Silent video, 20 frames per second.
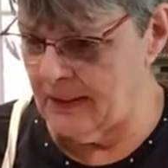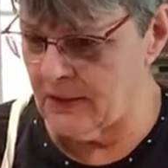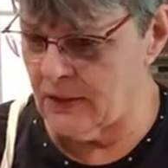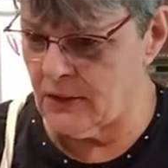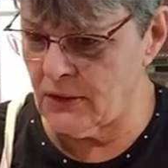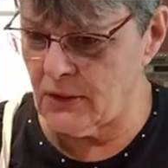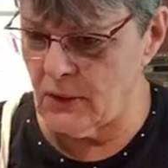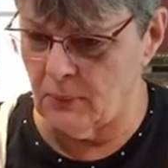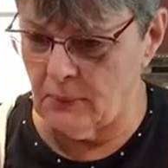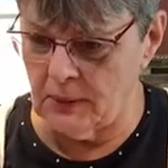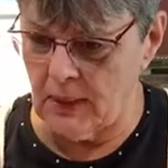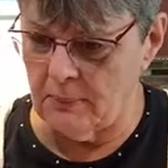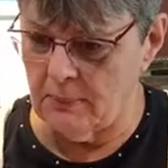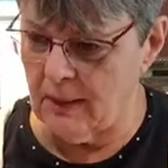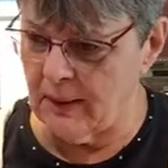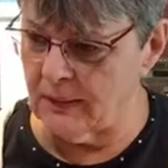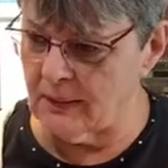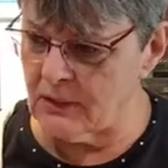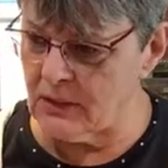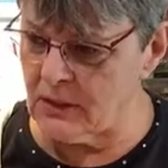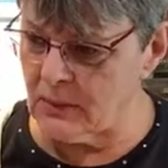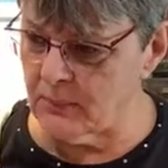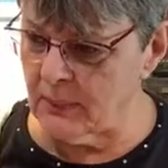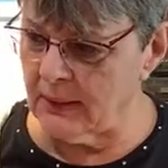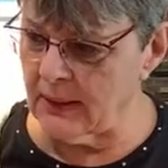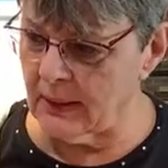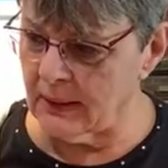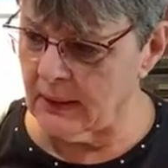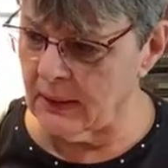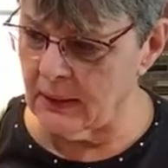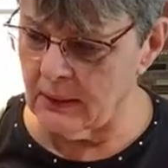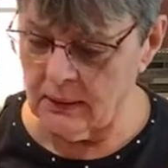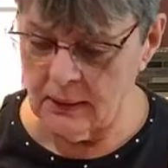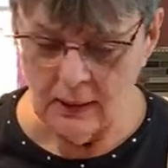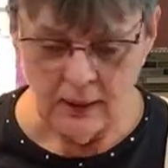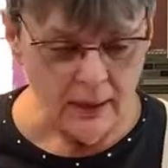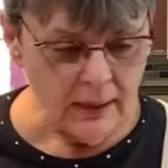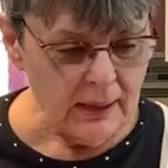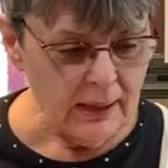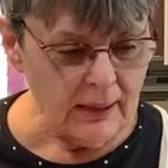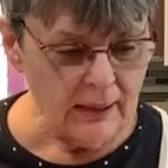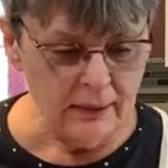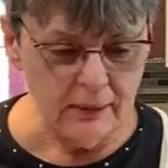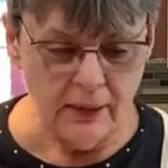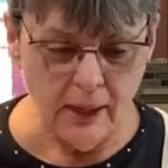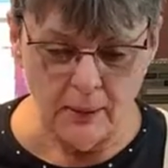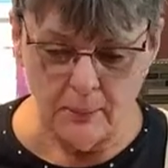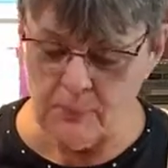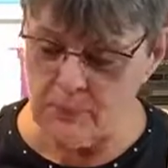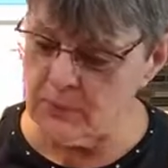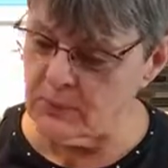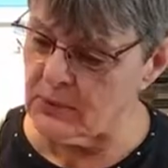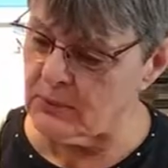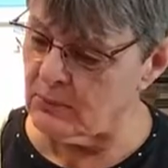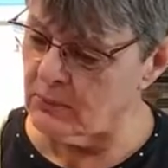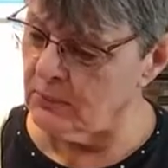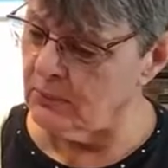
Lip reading: So when I make this spaghetti, it comes